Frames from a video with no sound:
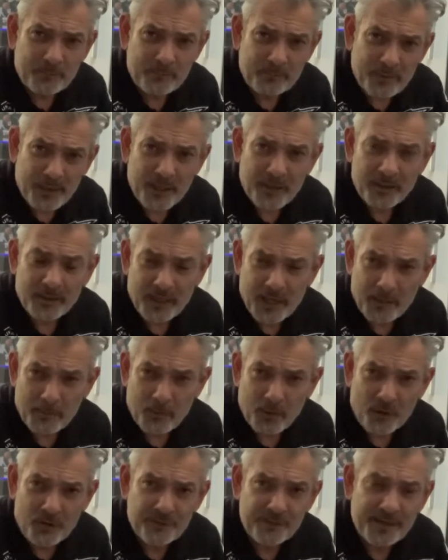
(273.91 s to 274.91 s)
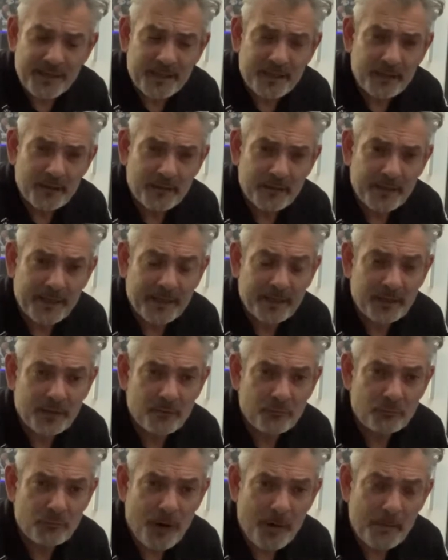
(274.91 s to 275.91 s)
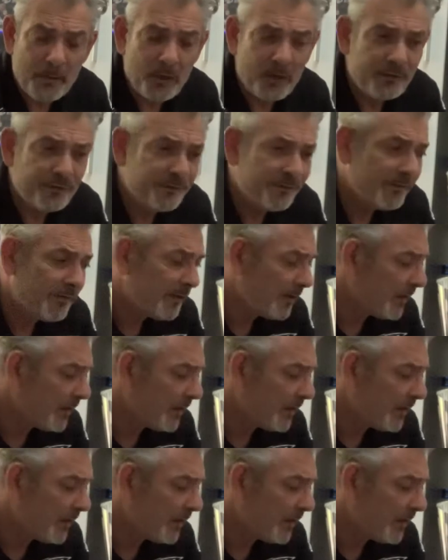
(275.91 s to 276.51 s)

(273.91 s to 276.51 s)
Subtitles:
can come off, it can rub off,